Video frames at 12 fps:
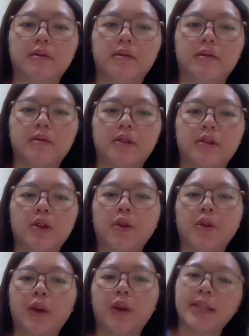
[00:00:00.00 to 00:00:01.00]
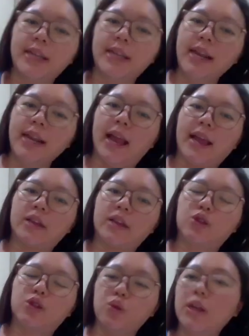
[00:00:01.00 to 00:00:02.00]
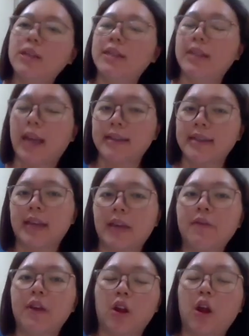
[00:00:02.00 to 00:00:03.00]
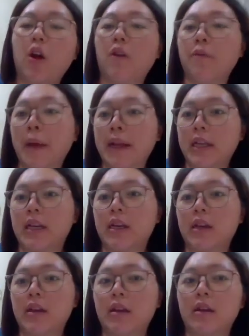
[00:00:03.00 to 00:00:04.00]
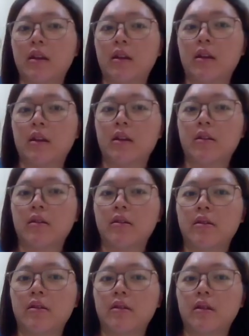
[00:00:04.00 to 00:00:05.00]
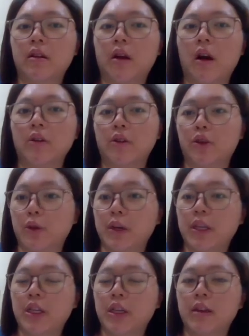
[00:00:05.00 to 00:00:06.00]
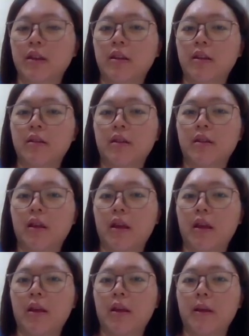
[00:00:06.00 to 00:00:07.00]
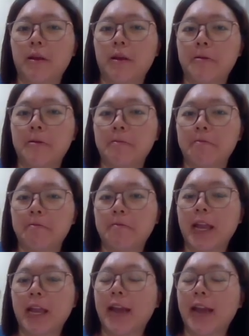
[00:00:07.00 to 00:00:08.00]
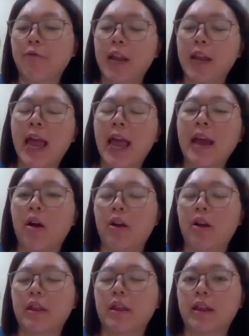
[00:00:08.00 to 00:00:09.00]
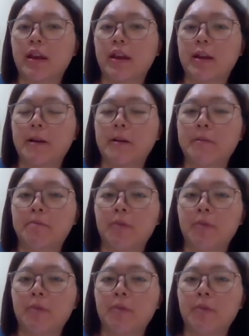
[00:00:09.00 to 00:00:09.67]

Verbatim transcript: It can so you can say like students can save a lot of money mm. on tuition. They can rely on the